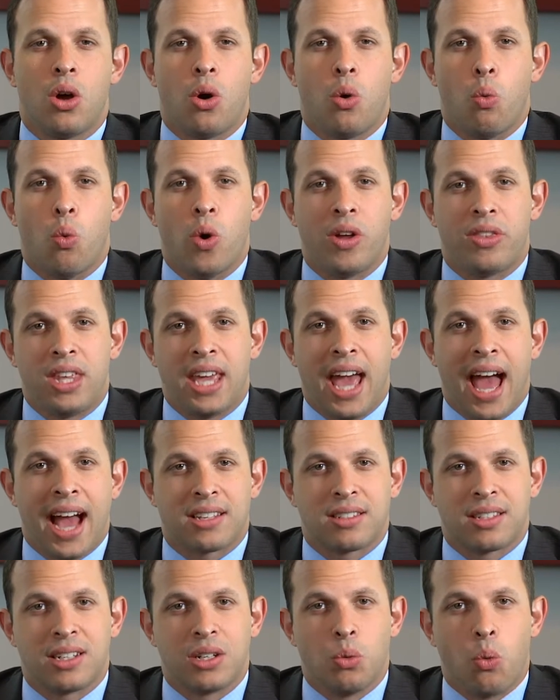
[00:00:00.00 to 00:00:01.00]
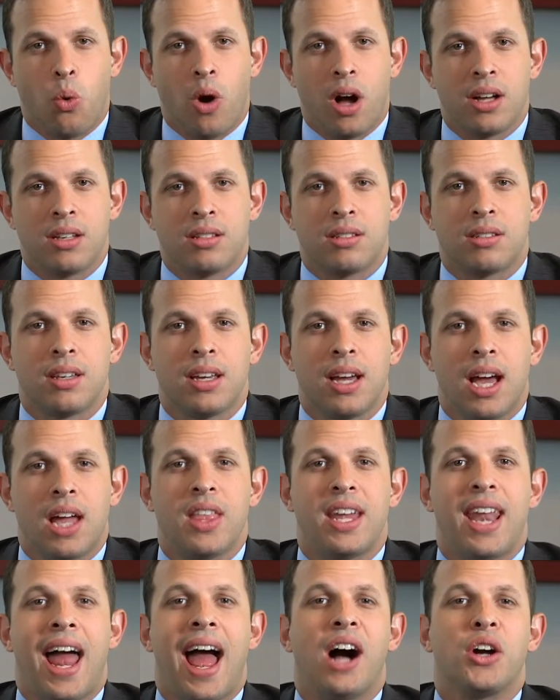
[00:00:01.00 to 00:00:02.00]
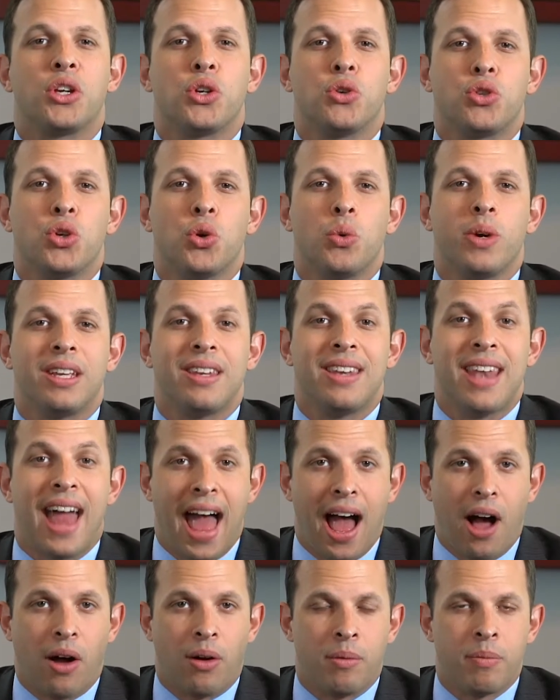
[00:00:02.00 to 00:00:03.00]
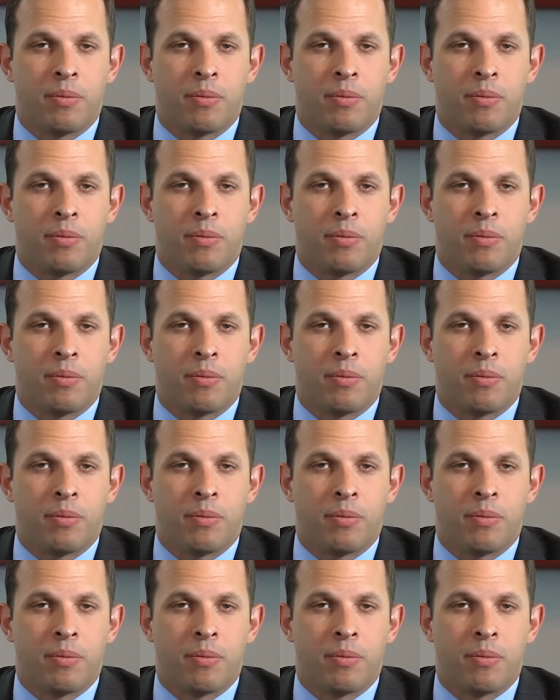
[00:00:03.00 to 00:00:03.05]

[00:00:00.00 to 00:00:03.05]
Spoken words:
what the accident was, and then how you're doing now.